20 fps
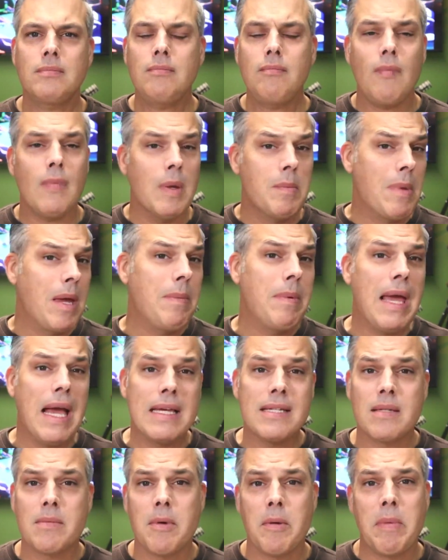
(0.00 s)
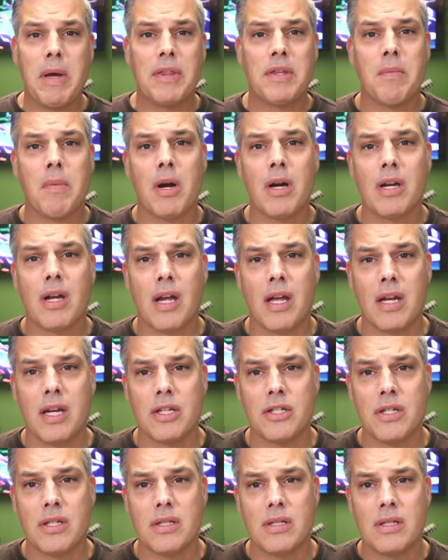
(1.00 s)
maybe ask them about the market
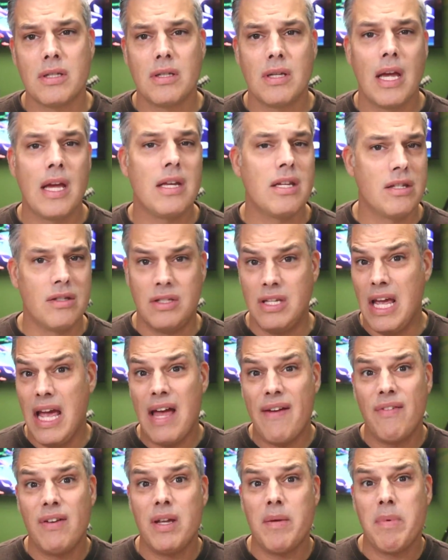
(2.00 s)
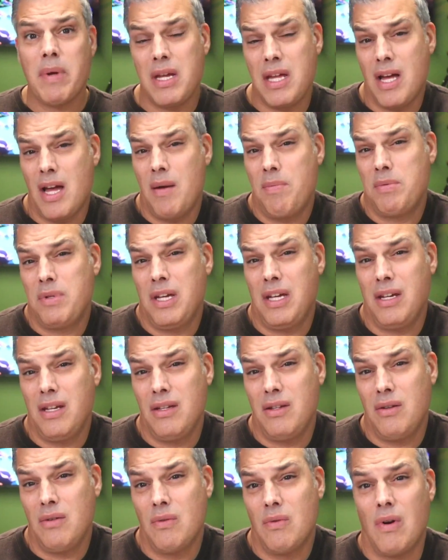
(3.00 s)
conditions. Hey, do you have anybody
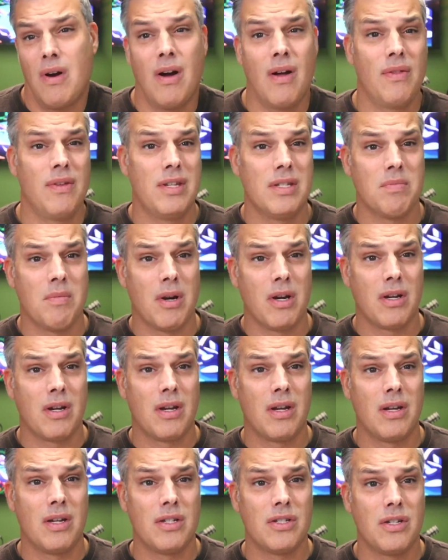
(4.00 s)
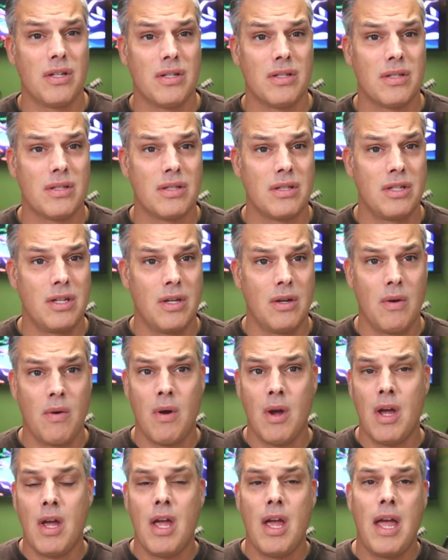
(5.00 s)
updating you on these market conditions?
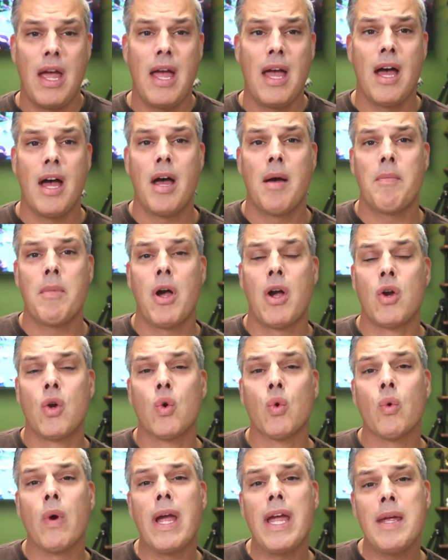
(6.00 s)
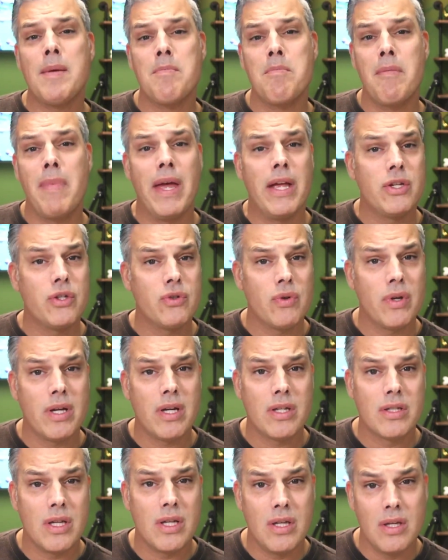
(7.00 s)
A great
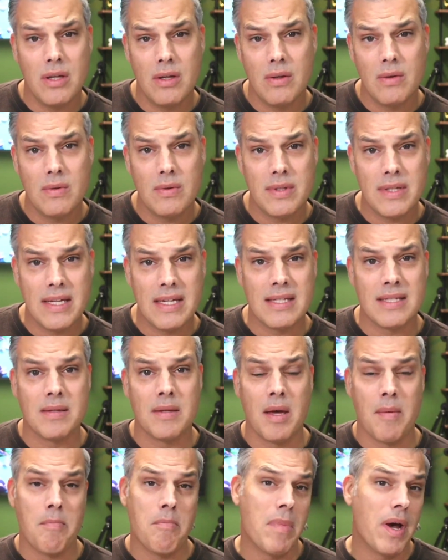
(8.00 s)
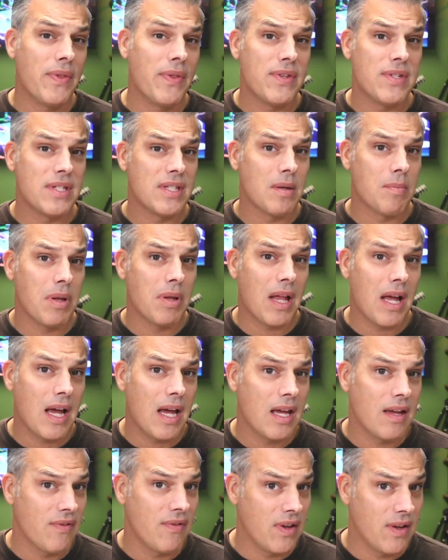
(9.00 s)
metric to use is the month supply
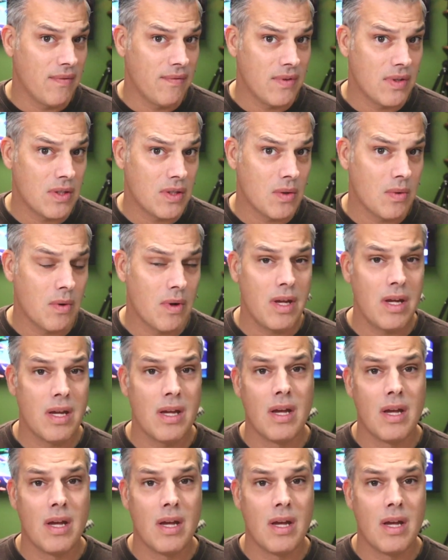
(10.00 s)
of inventory.